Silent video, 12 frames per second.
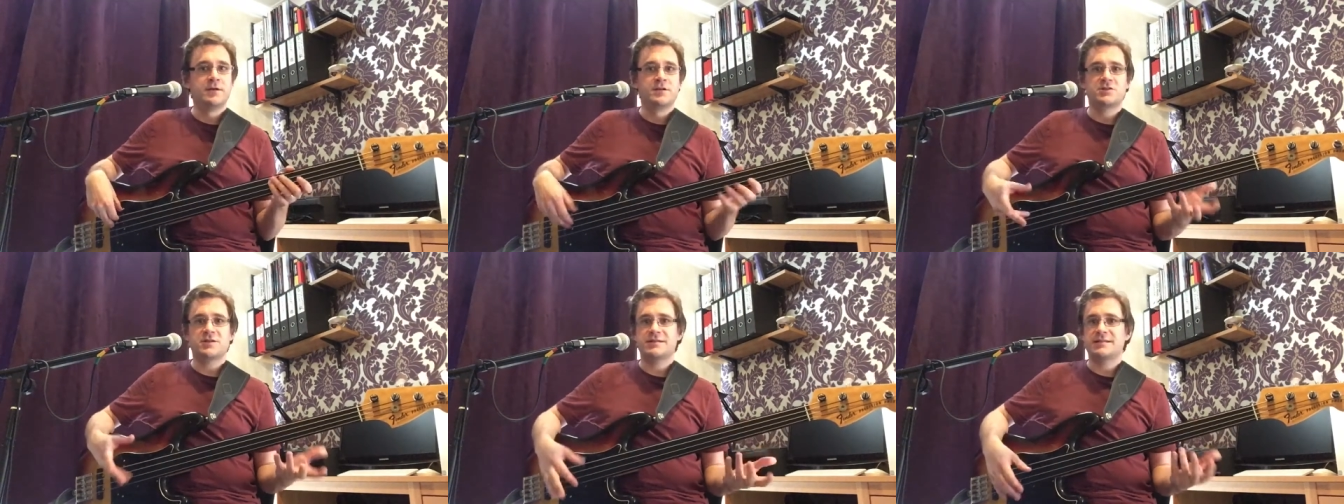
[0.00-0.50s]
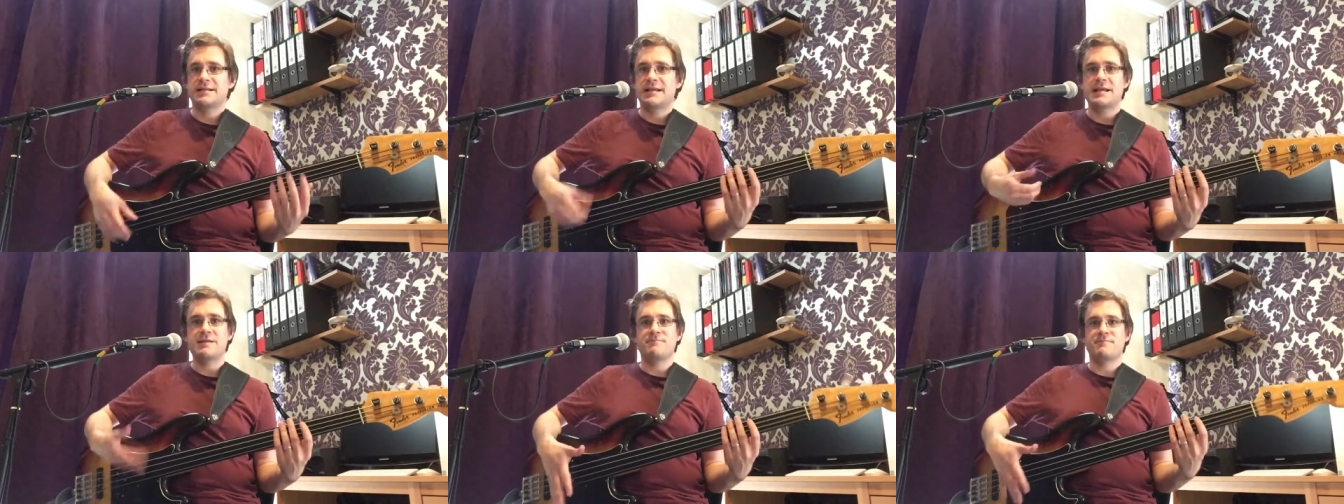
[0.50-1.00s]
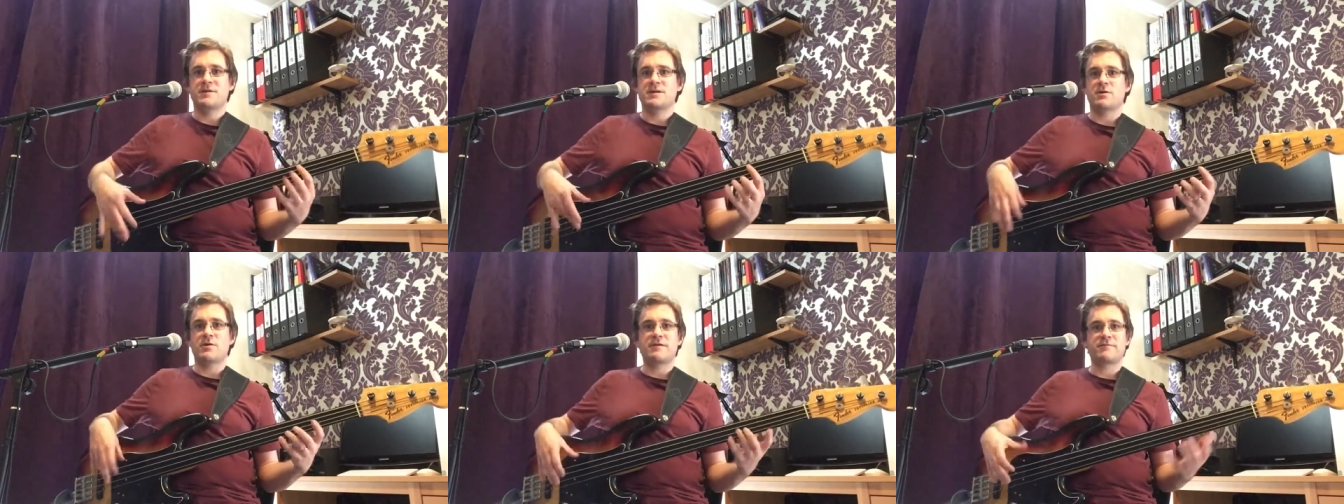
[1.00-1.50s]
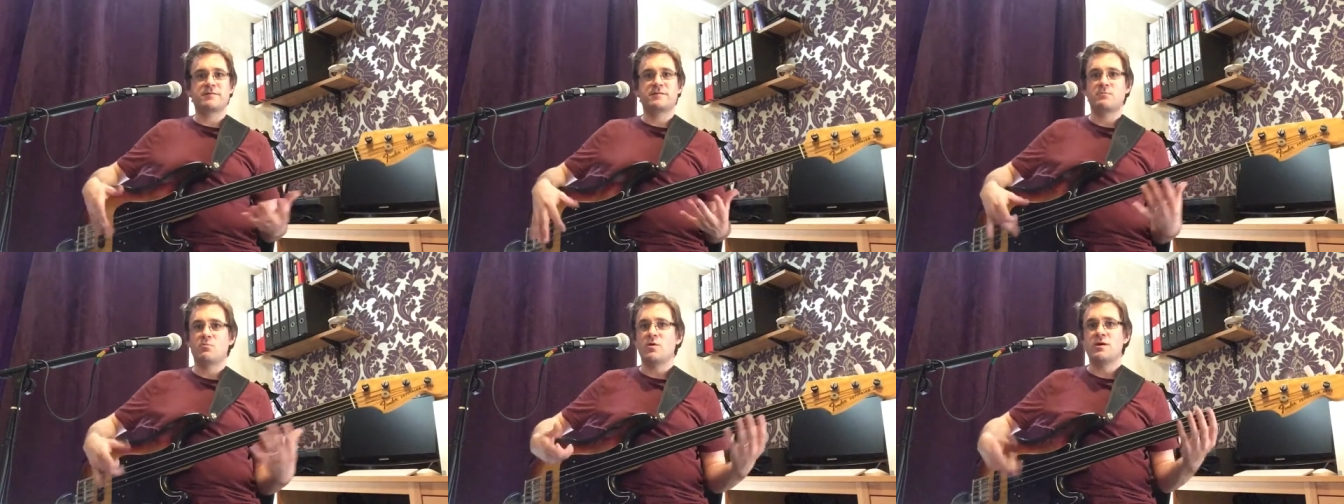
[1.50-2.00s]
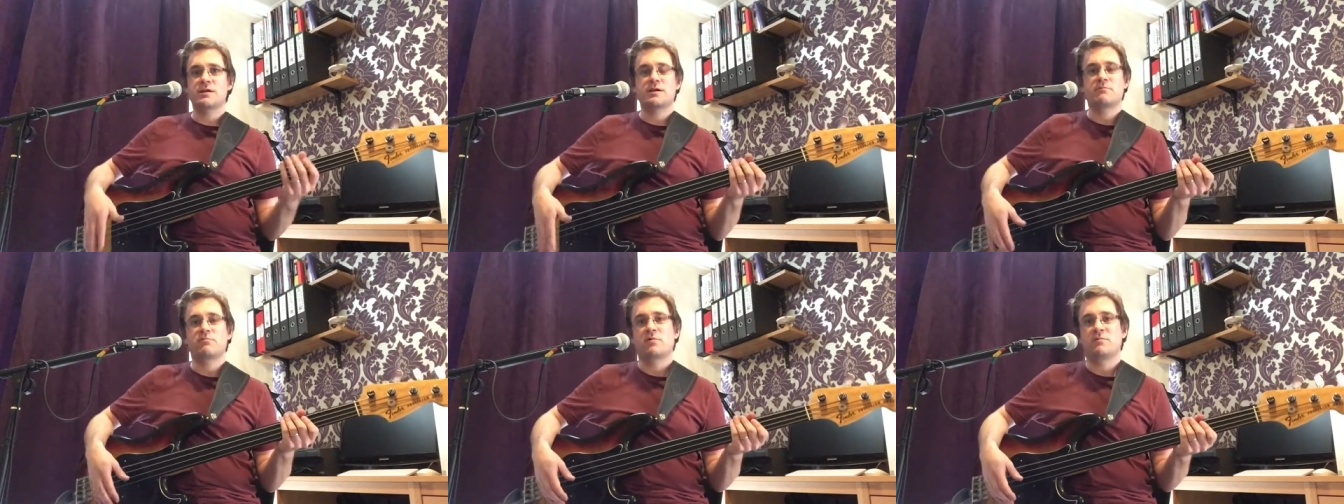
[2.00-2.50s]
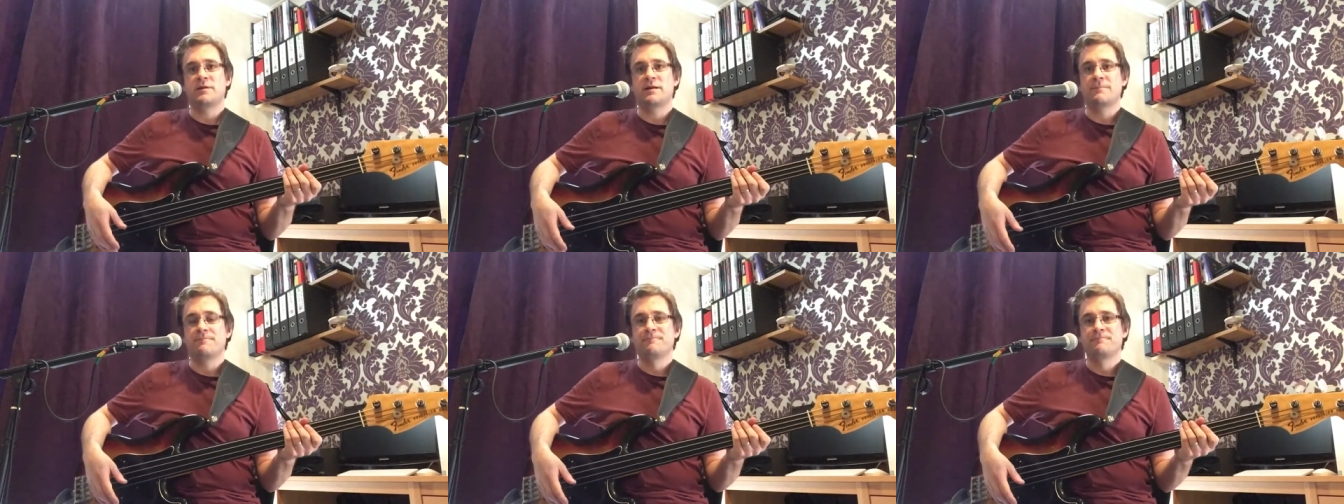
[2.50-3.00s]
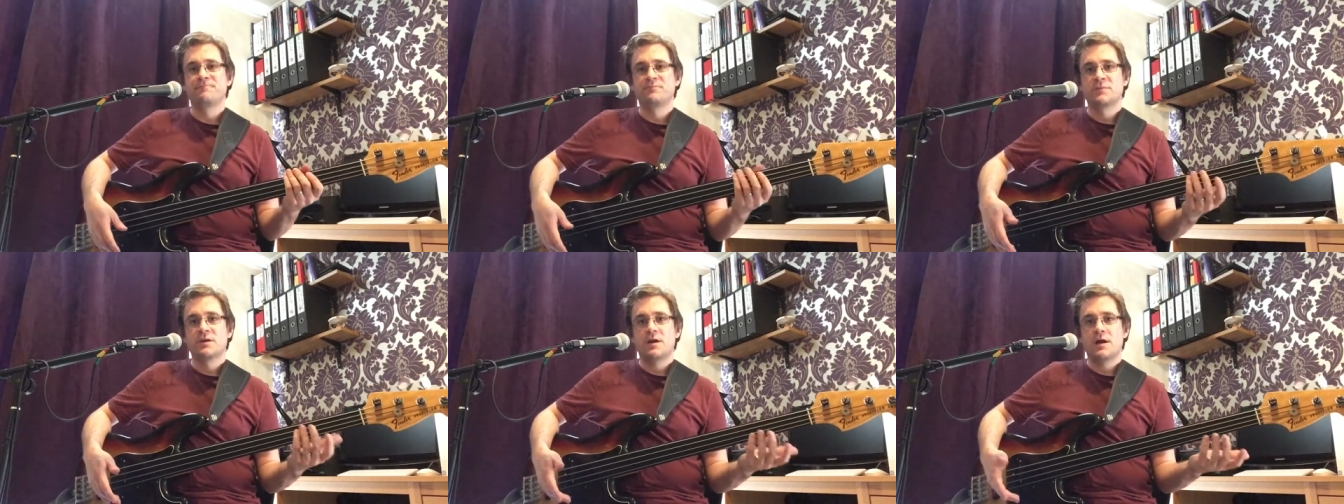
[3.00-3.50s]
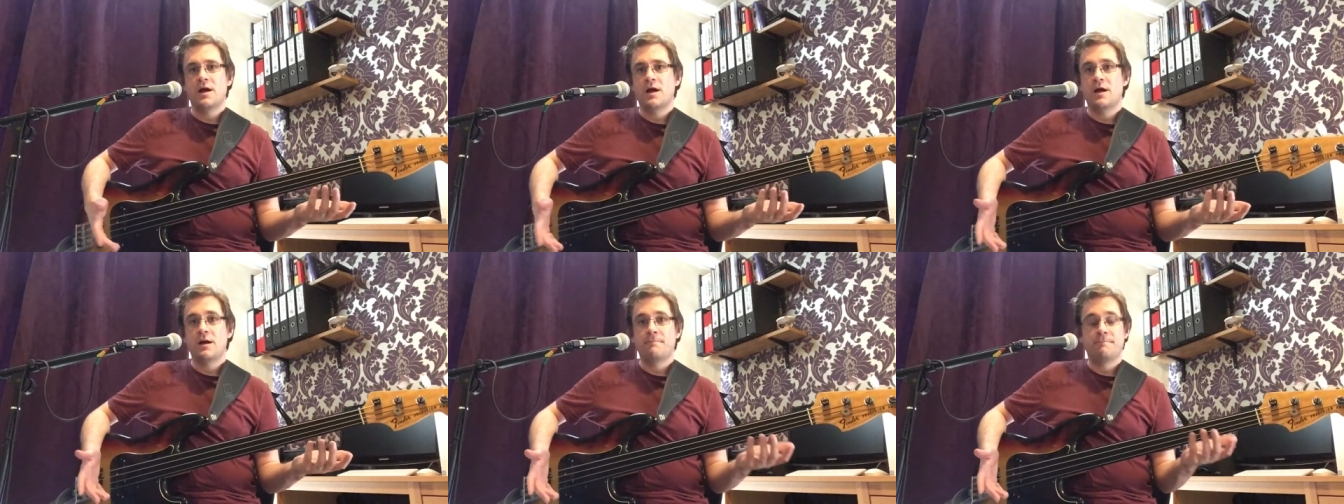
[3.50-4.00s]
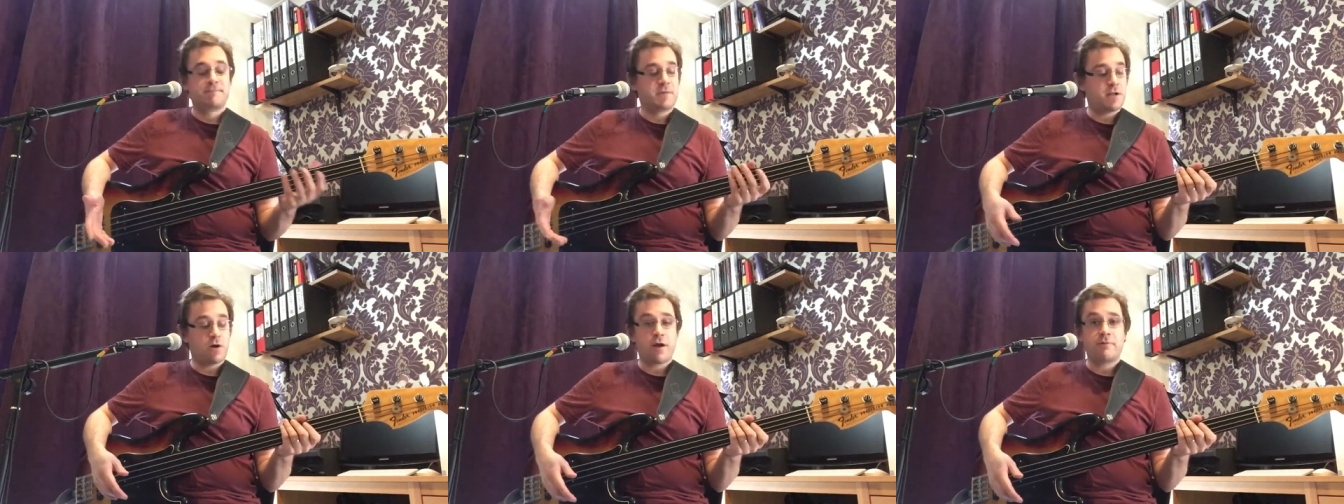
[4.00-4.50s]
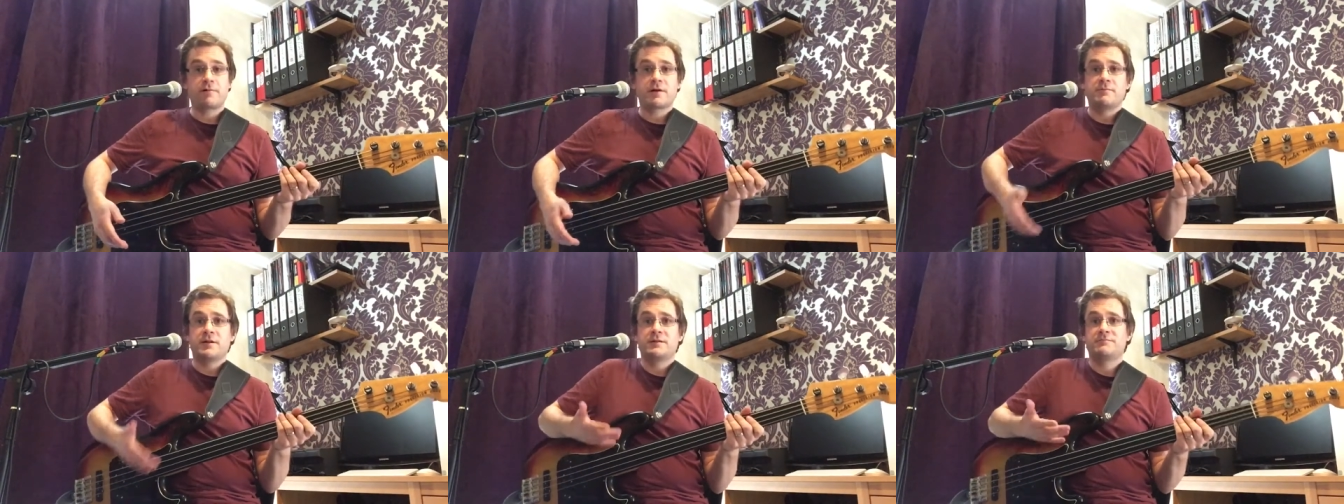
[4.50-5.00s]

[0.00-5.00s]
just to keep everything working properly. I recommend